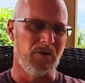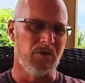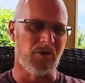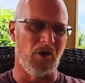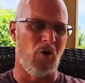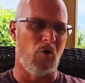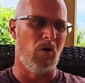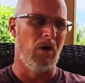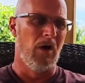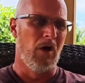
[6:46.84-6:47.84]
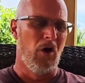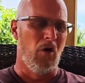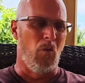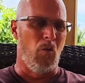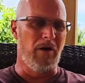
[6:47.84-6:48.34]
So
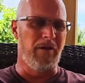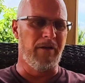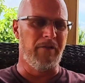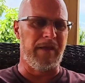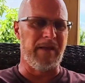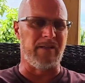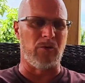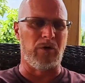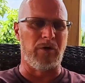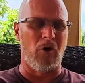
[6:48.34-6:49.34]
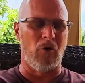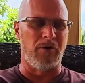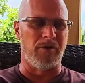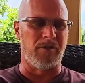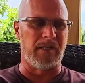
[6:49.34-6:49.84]
one of the things that we
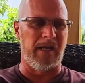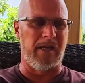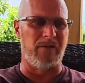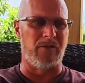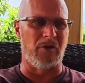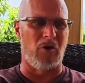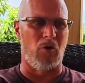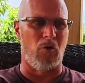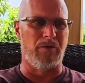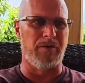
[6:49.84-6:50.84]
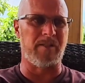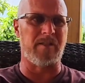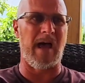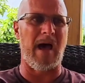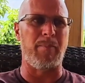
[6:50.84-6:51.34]
noticed, and so this
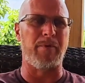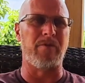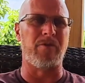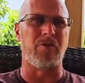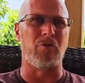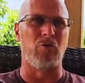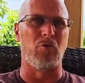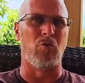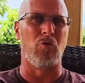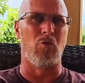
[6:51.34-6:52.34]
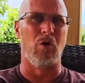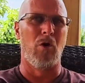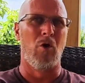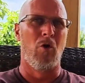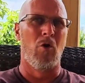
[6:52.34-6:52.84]
has happened to
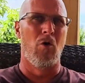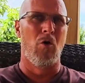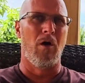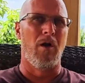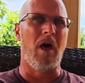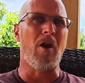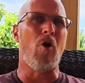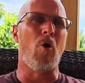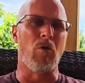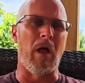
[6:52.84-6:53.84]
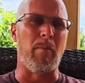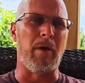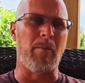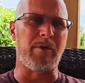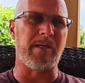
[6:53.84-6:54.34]
not a whole lot, but
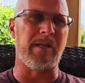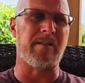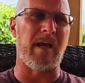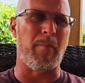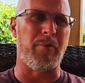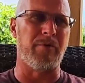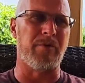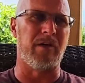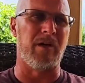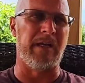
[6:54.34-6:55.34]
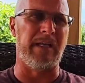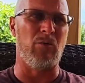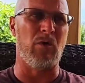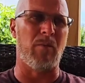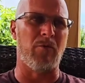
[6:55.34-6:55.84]
I'm going to say it's happened to
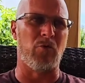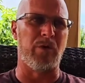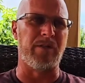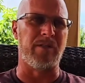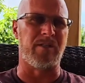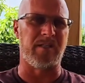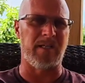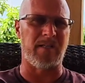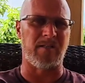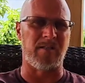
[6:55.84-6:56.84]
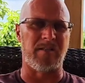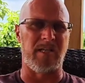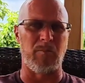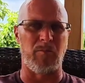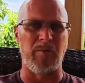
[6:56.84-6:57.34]
anywhere between 6 to
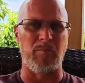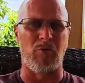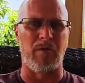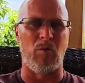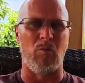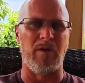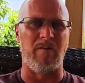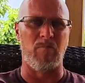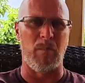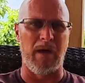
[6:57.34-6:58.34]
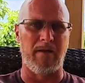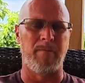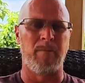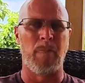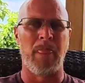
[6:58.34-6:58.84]
10 people that we have met
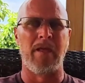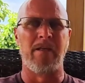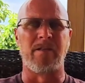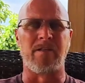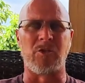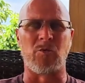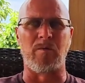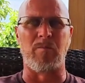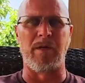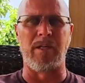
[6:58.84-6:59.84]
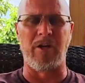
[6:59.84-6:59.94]
since we've been